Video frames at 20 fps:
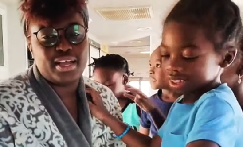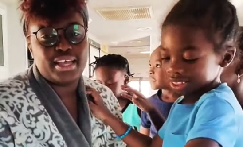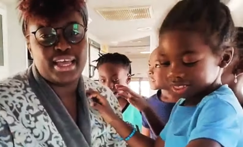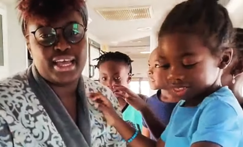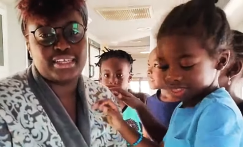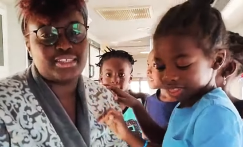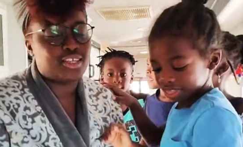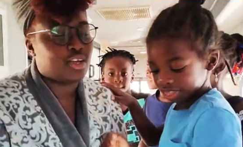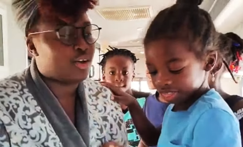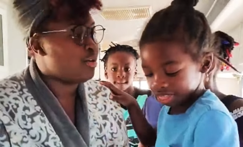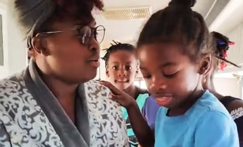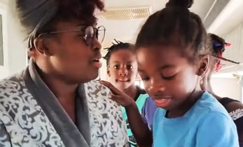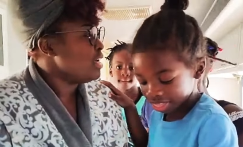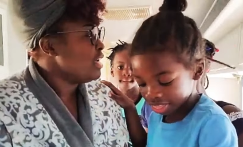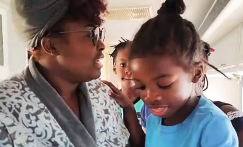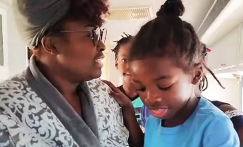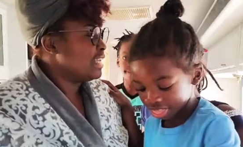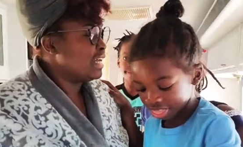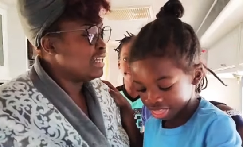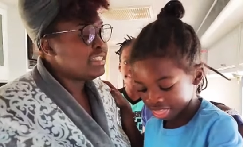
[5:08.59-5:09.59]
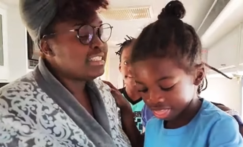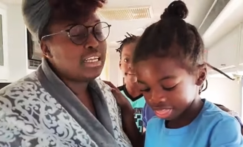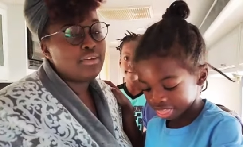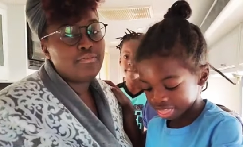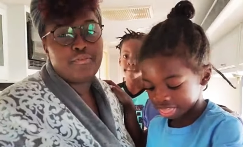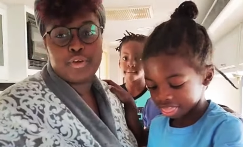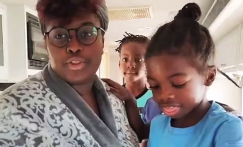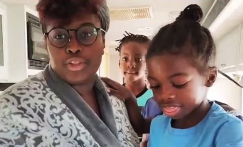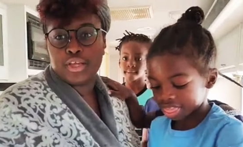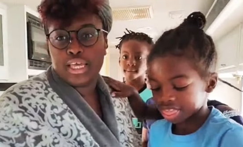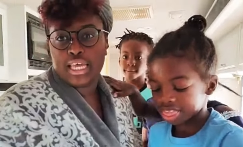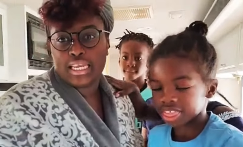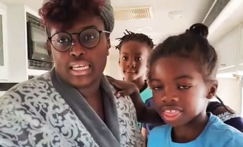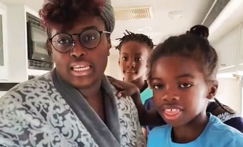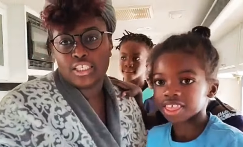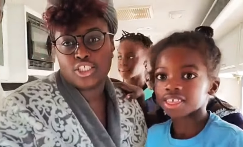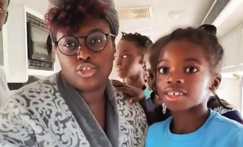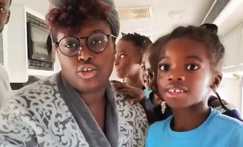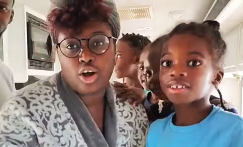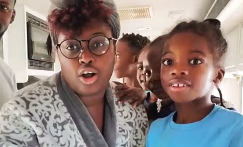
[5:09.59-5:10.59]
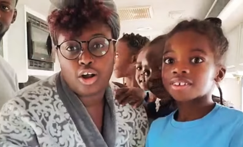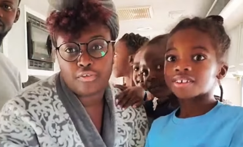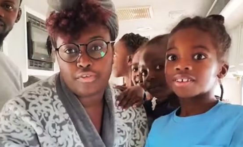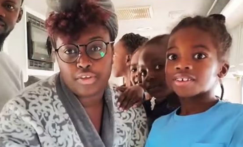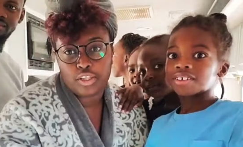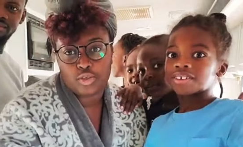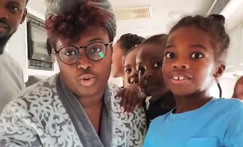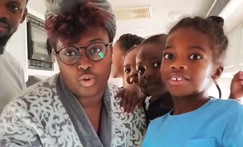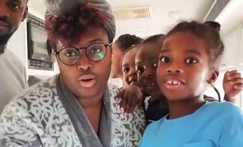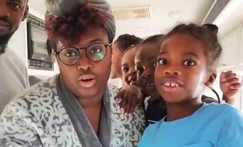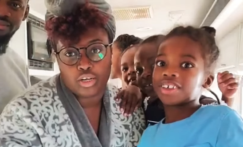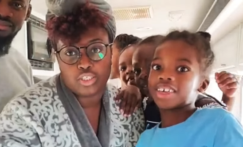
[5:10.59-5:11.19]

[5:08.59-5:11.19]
Speaker 1: yeah, so that's it for the initial R V tour.